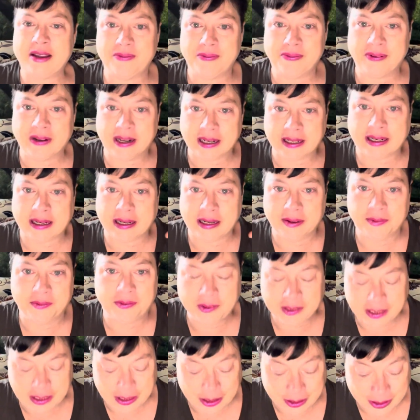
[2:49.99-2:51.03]
fucking
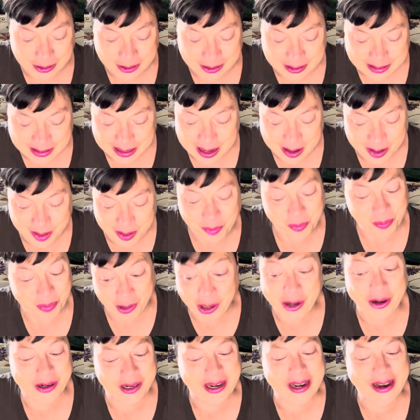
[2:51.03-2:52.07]
fear of
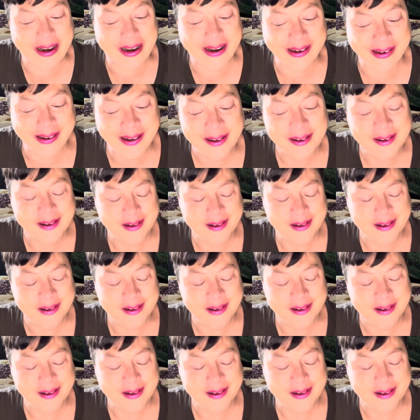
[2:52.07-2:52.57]
burning,